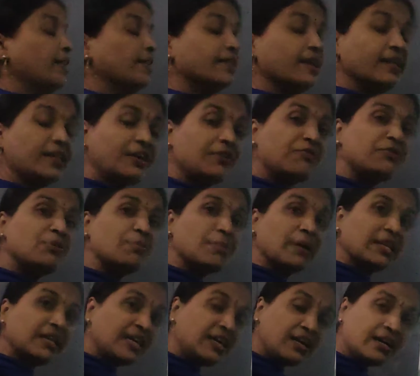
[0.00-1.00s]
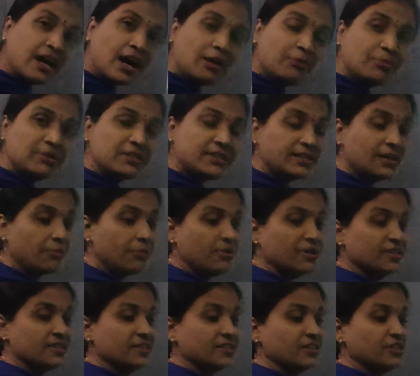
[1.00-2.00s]
then if the many carpels are
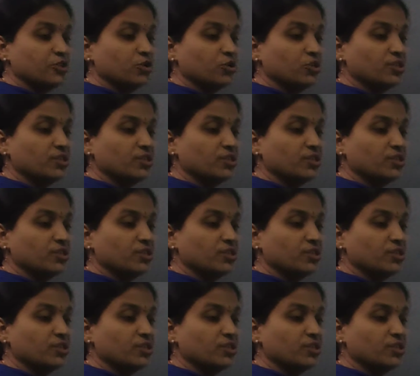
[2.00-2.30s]
present in